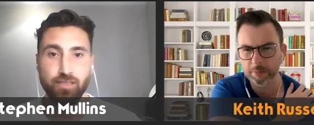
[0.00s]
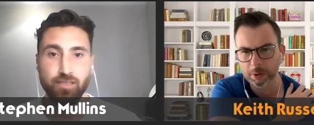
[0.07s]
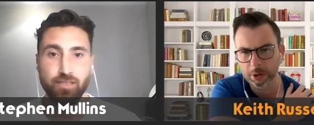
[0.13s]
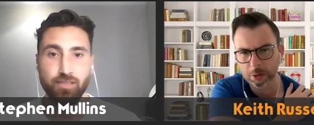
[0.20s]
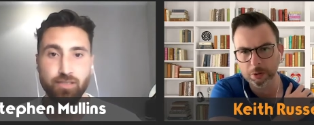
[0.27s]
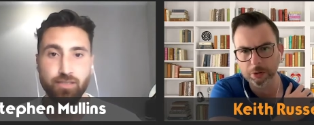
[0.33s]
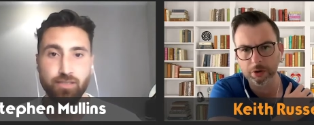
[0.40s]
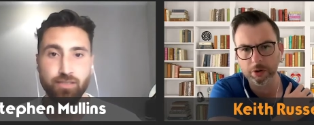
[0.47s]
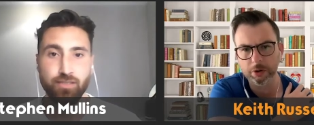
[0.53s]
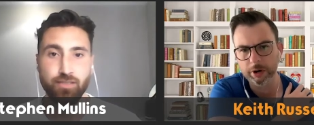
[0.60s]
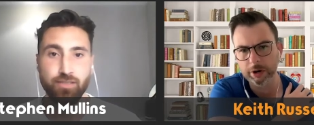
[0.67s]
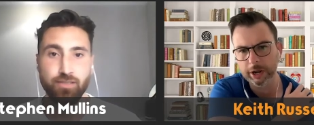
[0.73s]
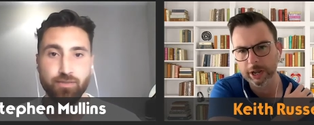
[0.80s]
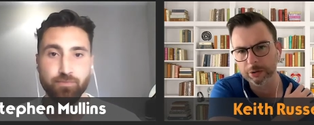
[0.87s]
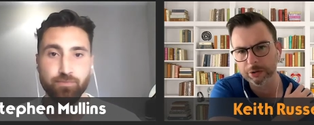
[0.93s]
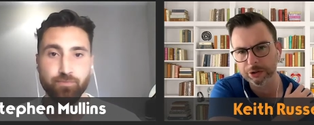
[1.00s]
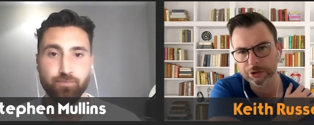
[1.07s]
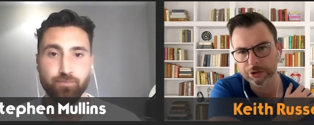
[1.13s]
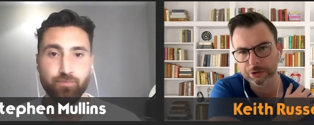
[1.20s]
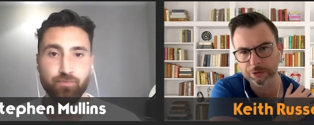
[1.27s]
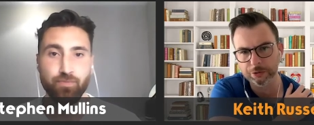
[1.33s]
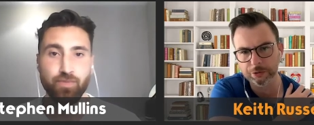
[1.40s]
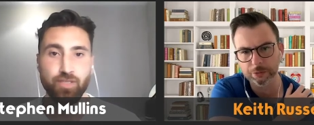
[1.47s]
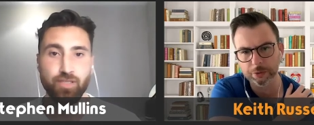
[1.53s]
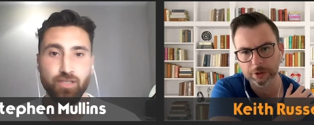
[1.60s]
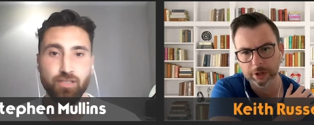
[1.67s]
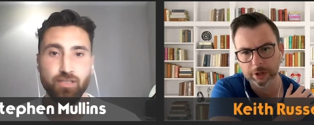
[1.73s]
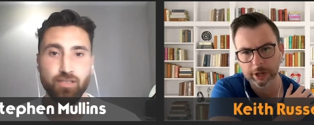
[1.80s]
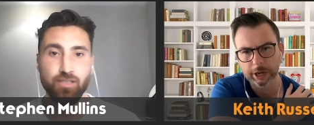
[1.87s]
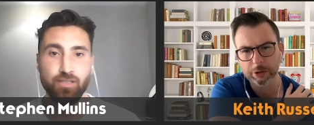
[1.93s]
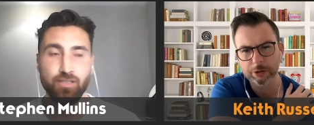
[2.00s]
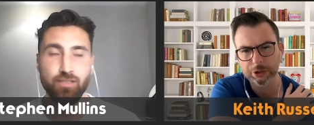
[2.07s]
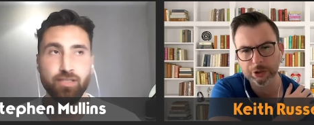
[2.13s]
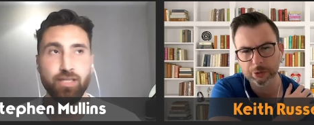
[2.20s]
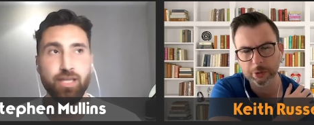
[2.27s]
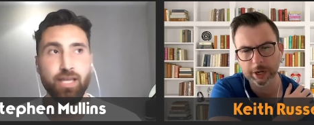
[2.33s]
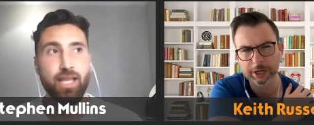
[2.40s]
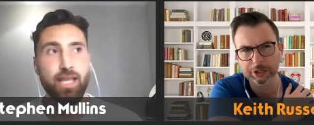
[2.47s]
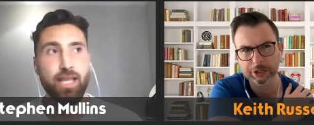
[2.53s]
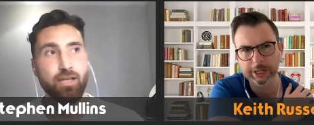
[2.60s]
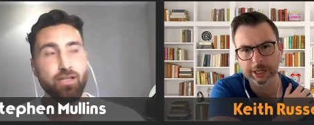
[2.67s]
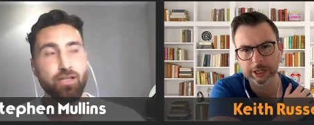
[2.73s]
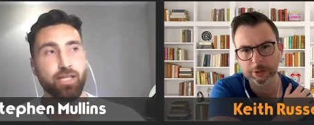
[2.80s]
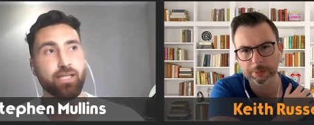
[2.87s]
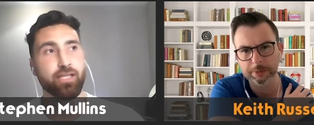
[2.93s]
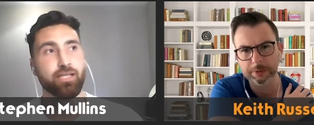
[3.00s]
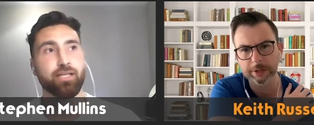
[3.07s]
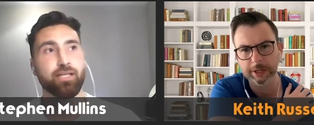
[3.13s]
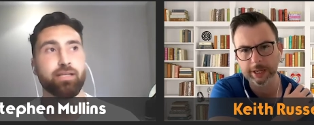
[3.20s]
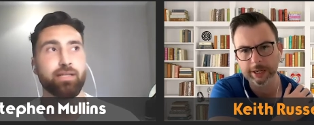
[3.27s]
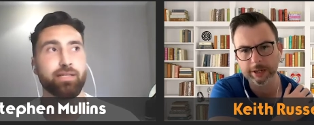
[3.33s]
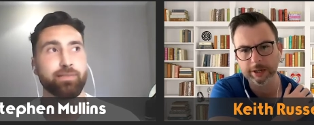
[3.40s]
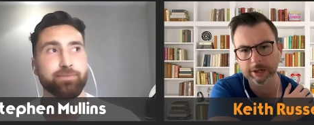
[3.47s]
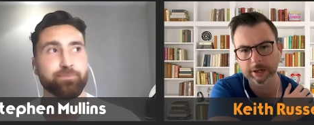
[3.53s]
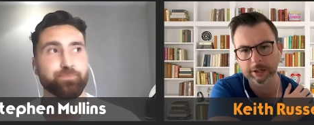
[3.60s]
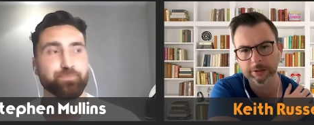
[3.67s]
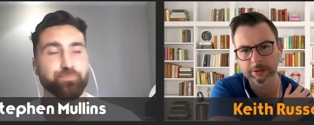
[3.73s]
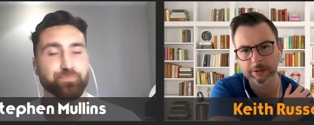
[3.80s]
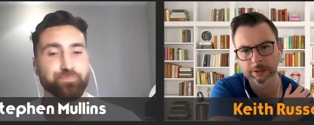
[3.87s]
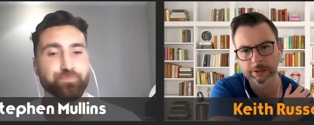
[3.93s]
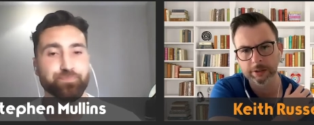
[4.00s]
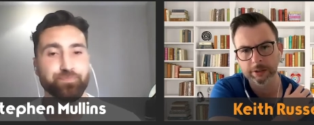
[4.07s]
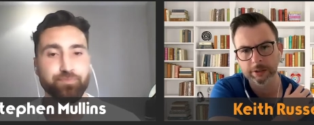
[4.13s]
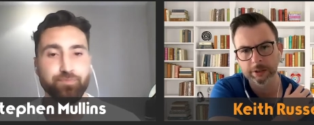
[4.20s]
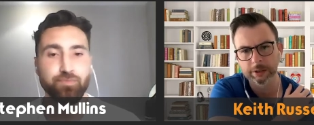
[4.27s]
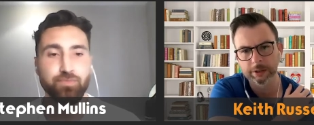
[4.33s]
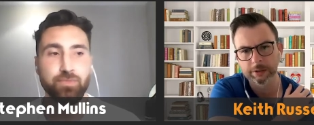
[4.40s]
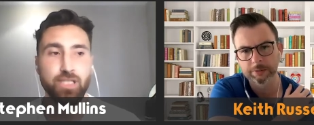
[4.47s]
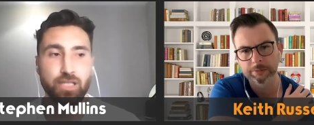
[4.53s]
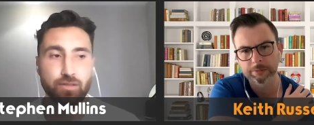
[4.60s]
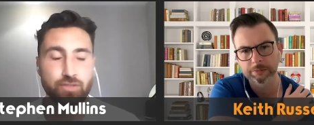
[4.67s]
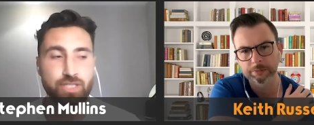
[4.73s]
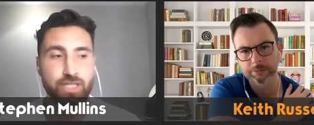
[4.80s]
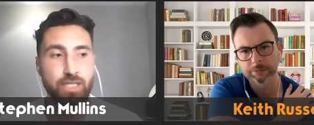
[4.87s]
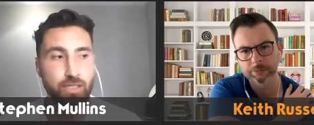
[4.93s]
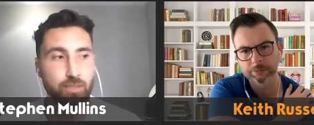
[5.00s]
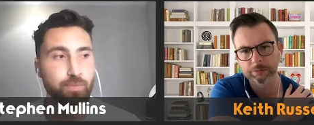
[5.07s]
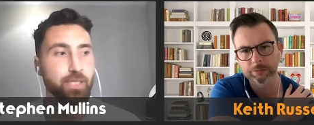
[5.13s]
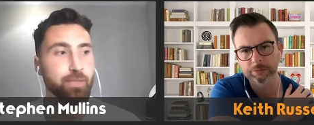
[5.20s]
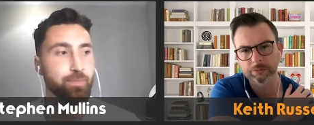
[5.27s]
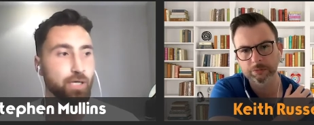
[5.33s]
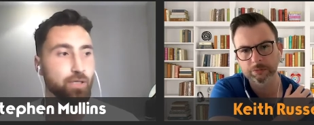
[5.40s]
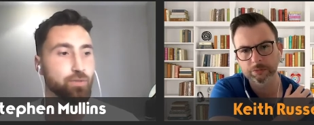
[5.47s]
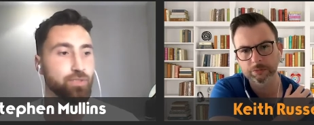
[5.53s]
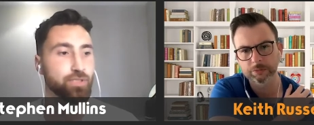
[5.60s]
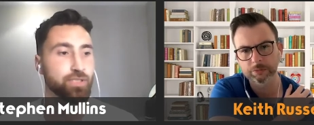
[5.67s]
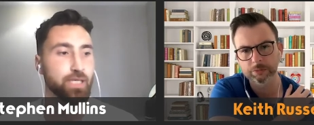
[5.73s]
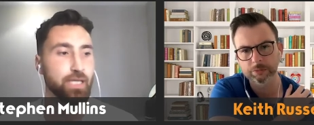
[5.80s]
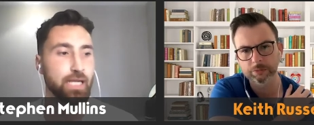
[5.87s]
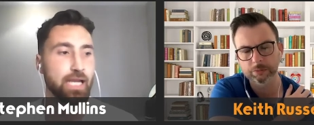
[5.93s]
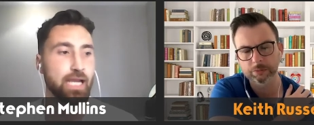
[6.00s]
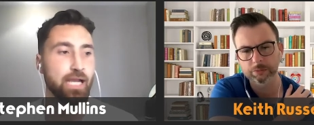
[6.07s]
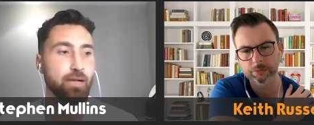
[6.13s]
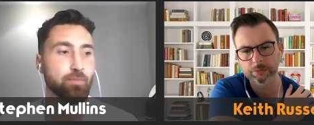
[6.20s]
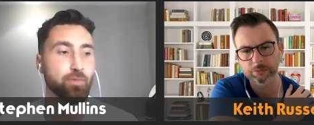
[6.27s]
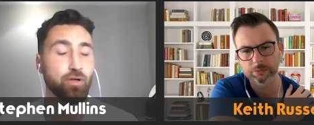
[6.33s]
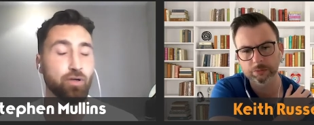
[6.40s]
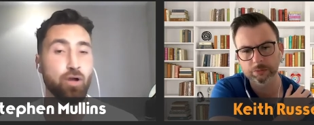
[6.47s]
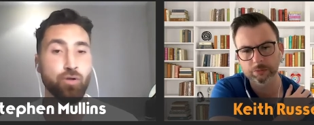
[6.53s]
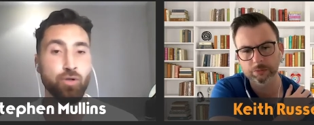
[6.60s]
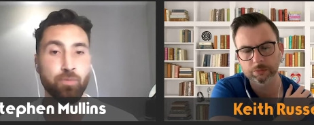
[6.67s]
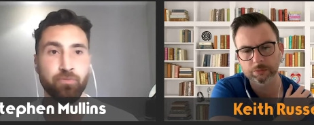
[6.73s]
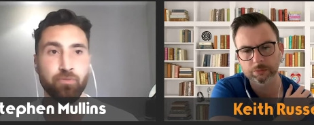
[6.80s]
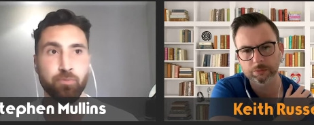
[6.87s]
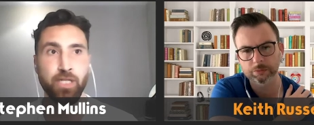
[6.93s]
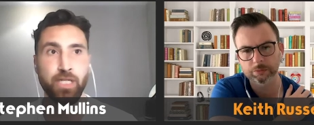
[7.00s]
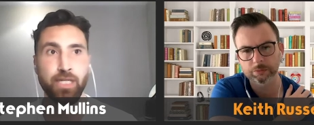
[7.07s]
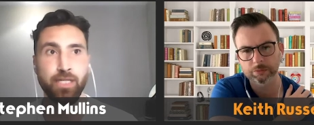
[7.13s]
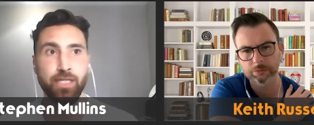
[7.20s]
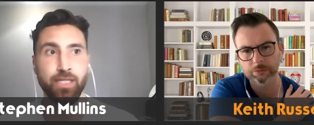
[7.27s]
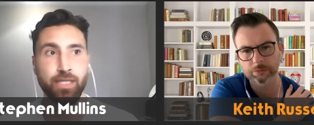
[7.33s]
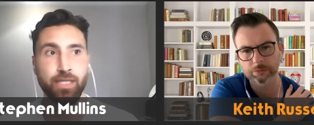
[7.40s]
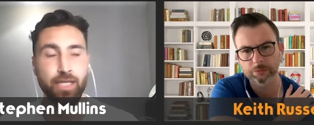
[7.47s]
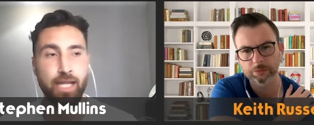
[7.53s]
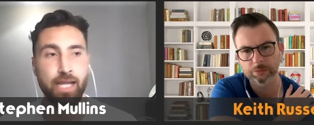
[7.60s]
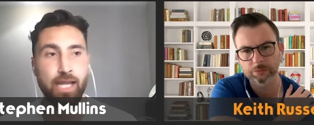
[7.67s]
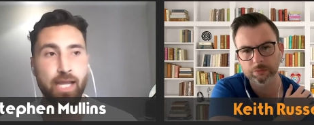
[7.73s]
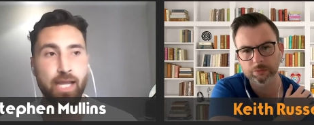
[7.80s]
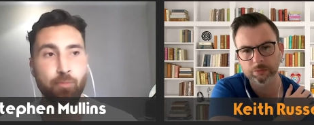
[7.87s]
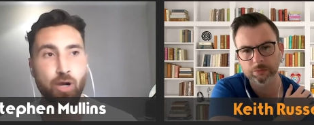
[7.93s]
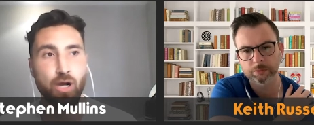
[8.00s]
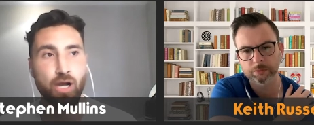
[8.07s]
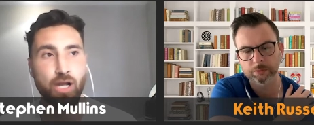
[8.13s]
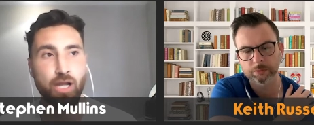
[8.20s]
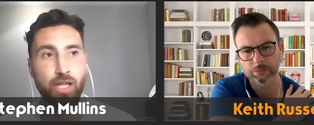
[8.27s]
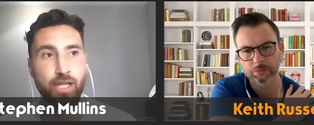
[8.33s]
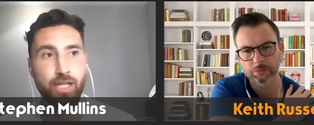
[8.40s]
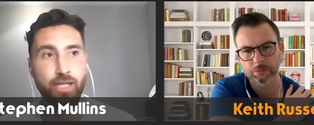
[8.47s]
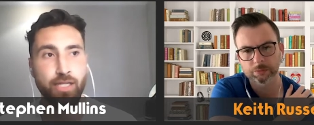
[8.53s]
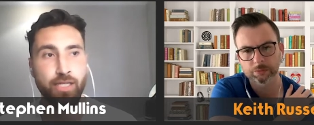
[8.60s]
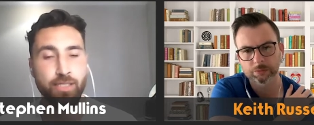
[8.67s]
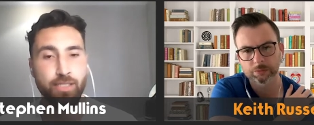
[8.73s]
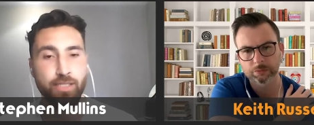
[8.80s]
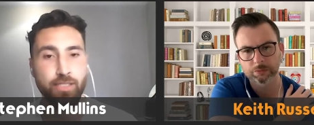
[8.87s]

Speaker 1: both, or how did you how did you yeah, actually end like, up taking it?
Speaker 2: It was a little bit of both. Um, growing up for me, um, I